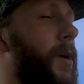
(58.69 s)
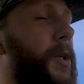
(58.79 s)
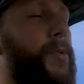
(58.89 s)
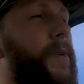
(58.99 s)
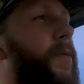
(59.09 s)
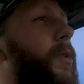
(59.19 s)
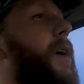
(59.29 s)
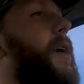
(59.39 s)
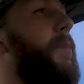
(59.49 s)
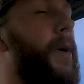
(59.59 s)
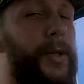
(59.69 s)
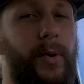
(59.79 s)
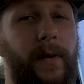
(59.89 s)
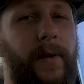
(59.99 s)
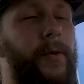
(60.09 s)
not 24, big
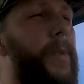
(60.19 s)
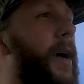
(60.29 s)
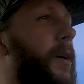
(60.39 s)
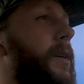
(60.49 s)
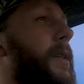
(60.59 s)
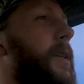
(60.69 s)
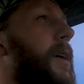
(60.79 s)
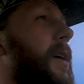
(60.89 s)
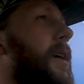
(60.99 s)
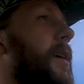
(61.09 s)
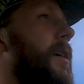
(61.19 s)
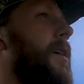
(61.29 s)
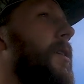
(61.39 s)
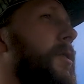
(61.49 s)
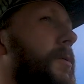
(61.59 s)
12 volt batteries.
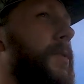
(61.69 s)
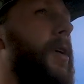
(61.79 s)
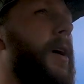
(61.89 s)
So